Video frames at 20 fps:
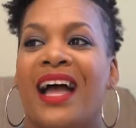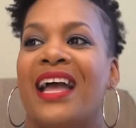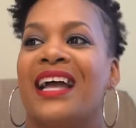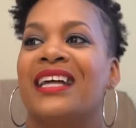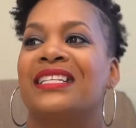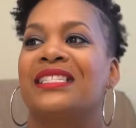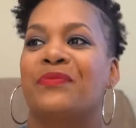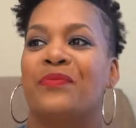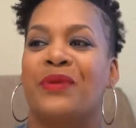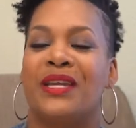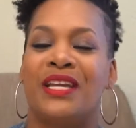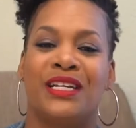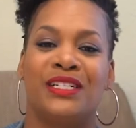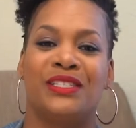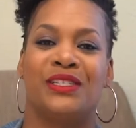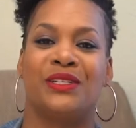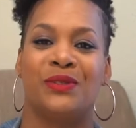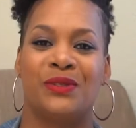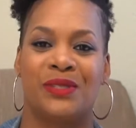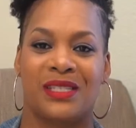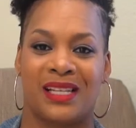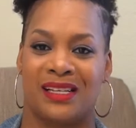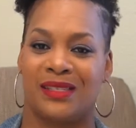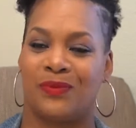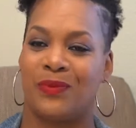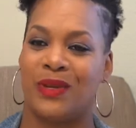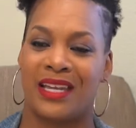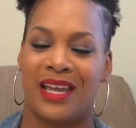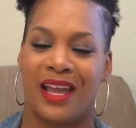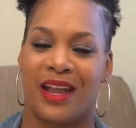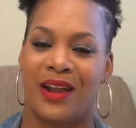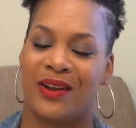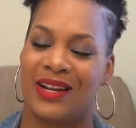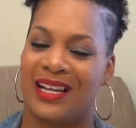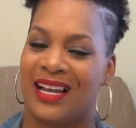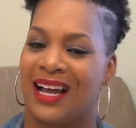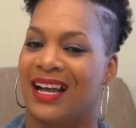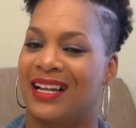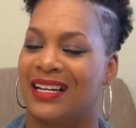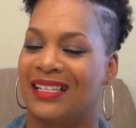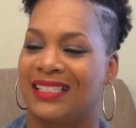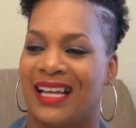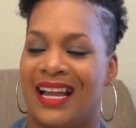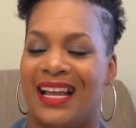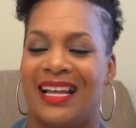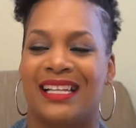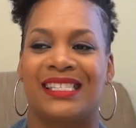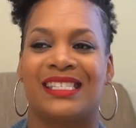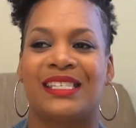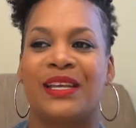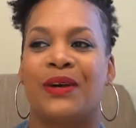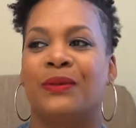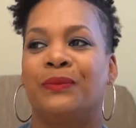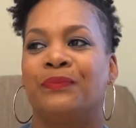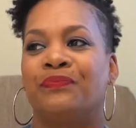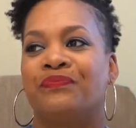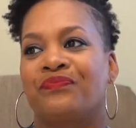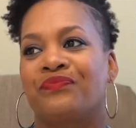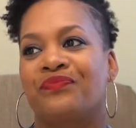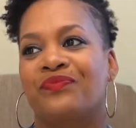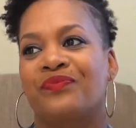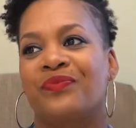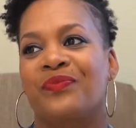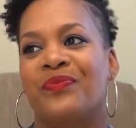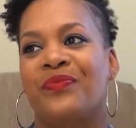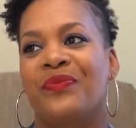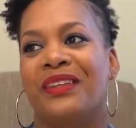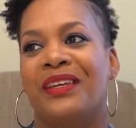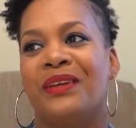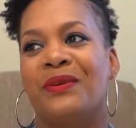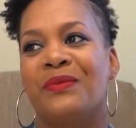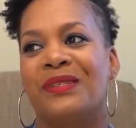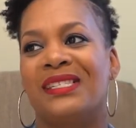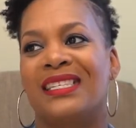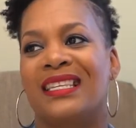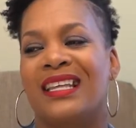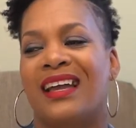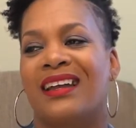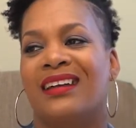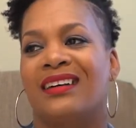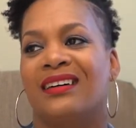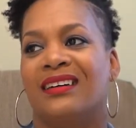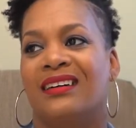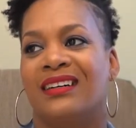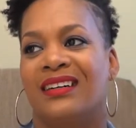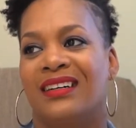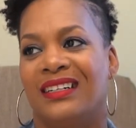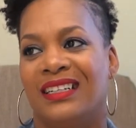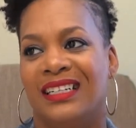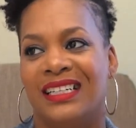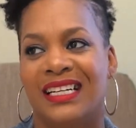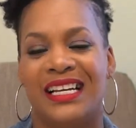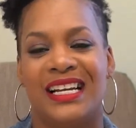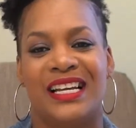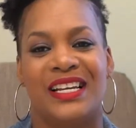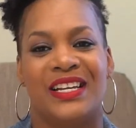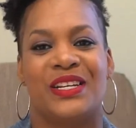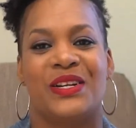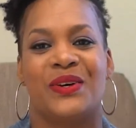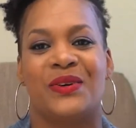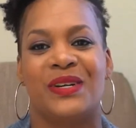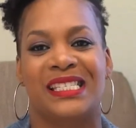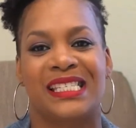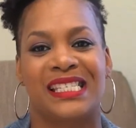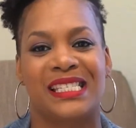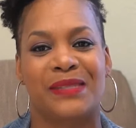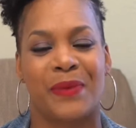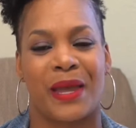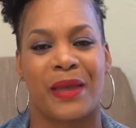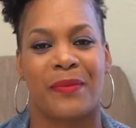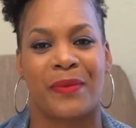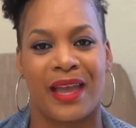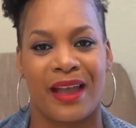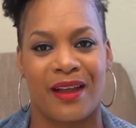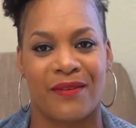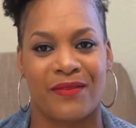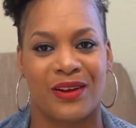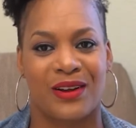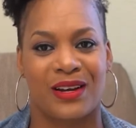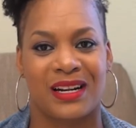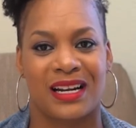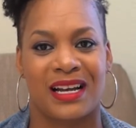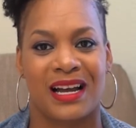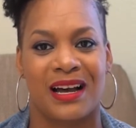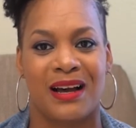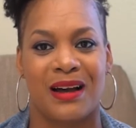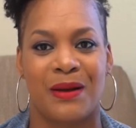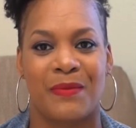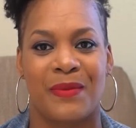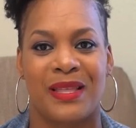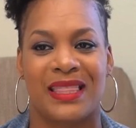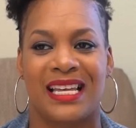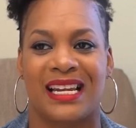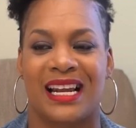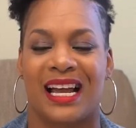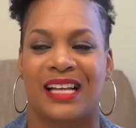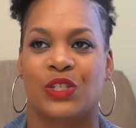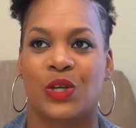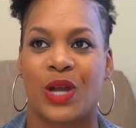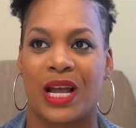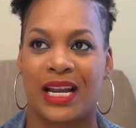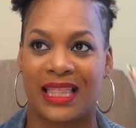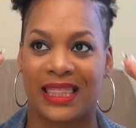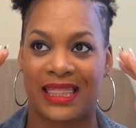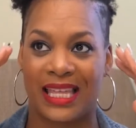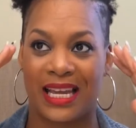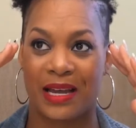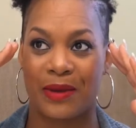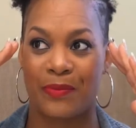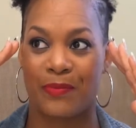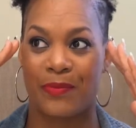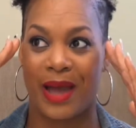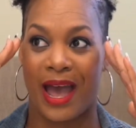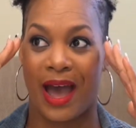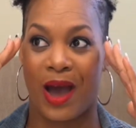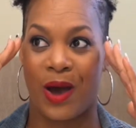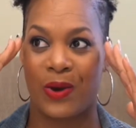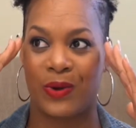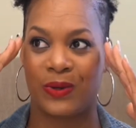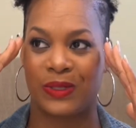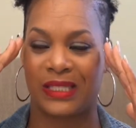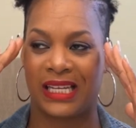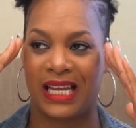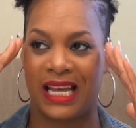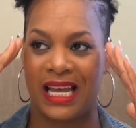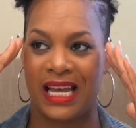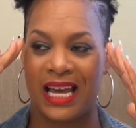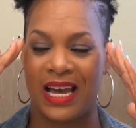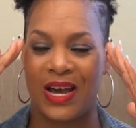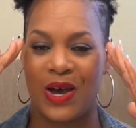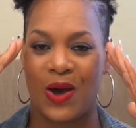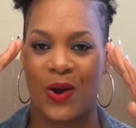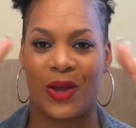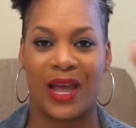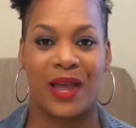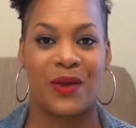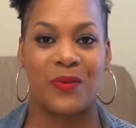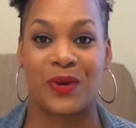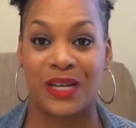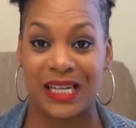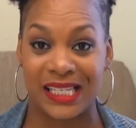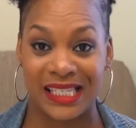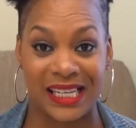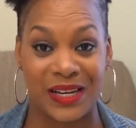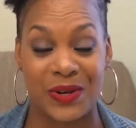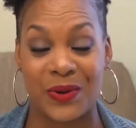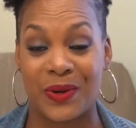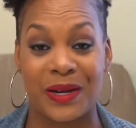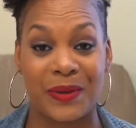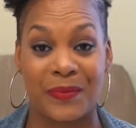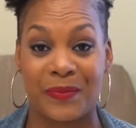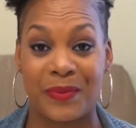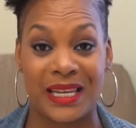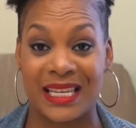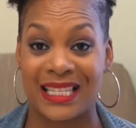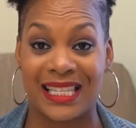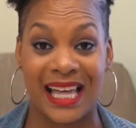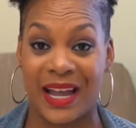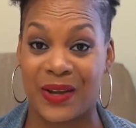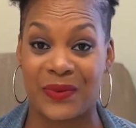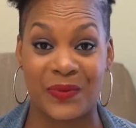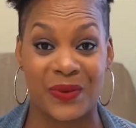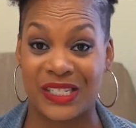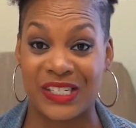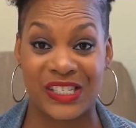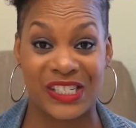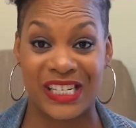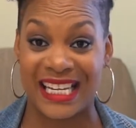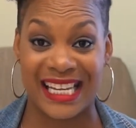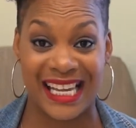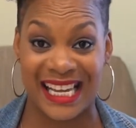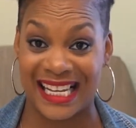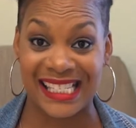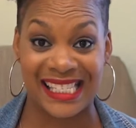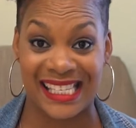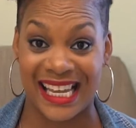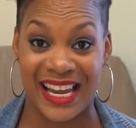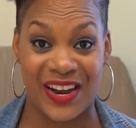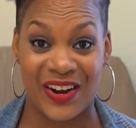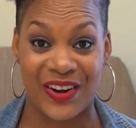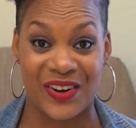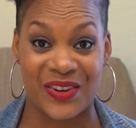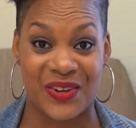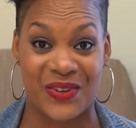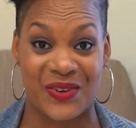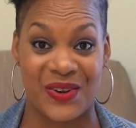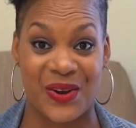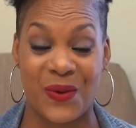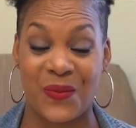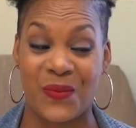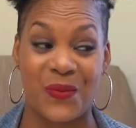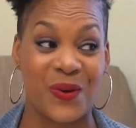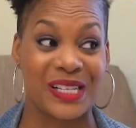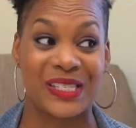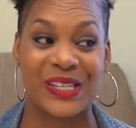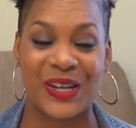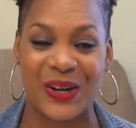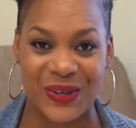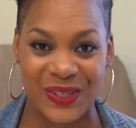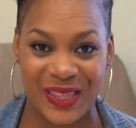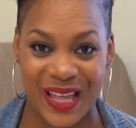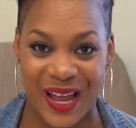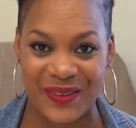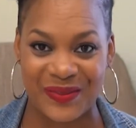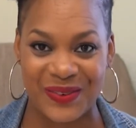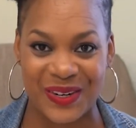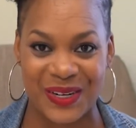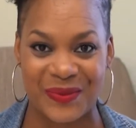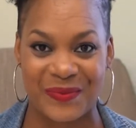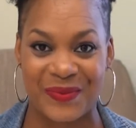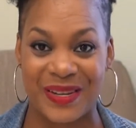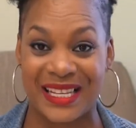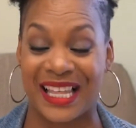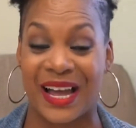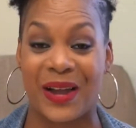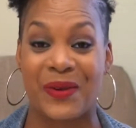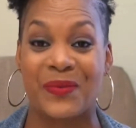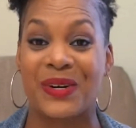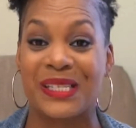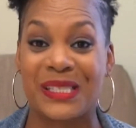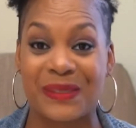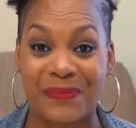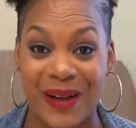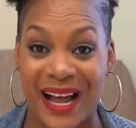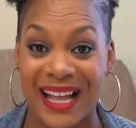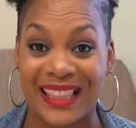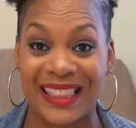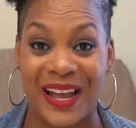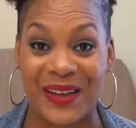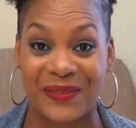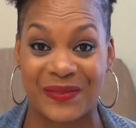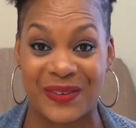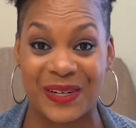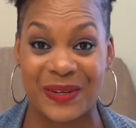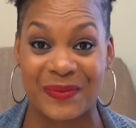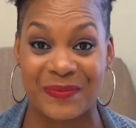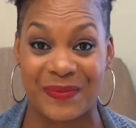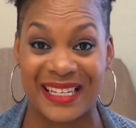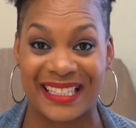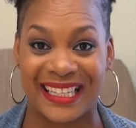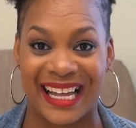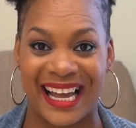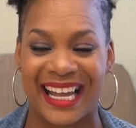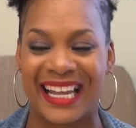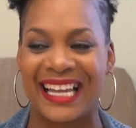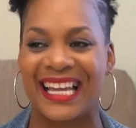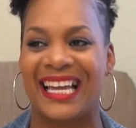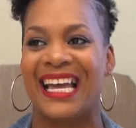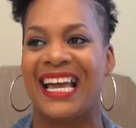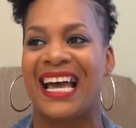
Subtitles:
had to be induced because we carried kind of late. So it was like, oh, is this baby ever going to come? And then I try to think about, okay, what is it going to be like when she gets here? What's her life going to be like? What's my life going to be like?